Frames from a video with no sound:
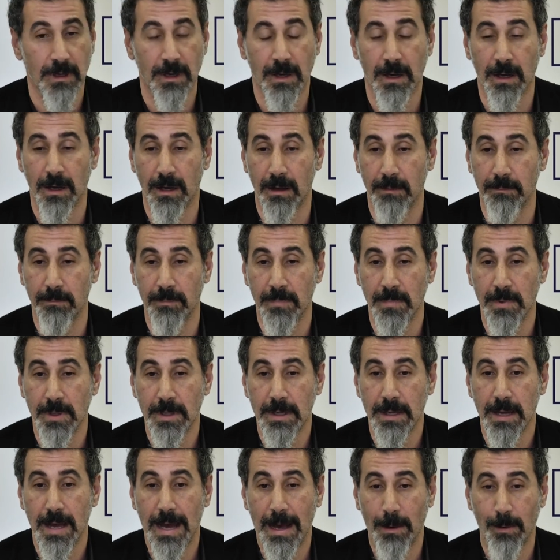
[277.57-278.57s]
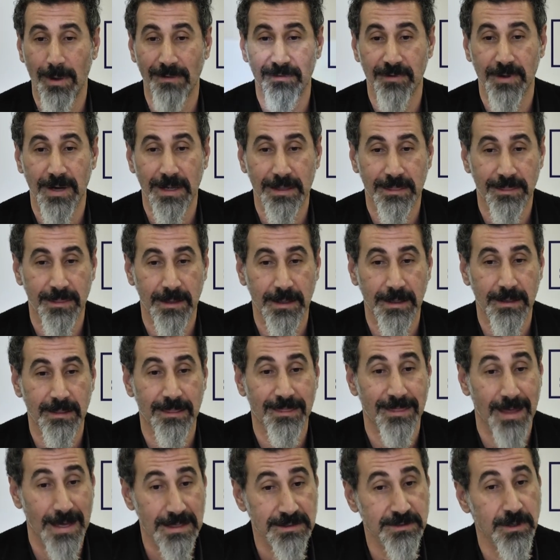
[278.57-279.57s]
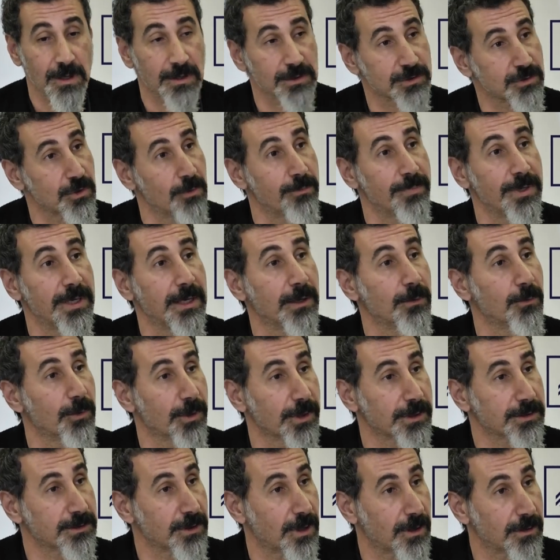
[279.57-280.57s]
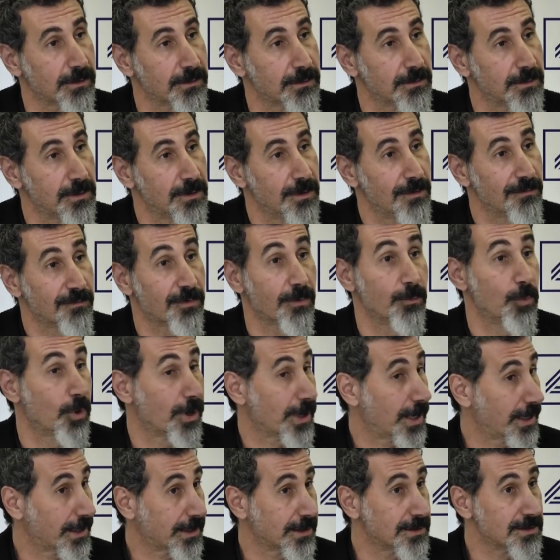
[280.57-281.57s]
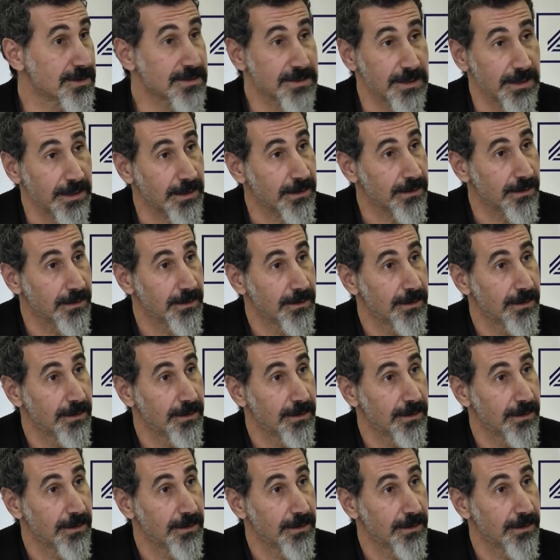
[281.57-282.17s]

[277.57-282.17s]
However, I think that's also being worked on, from what I can see,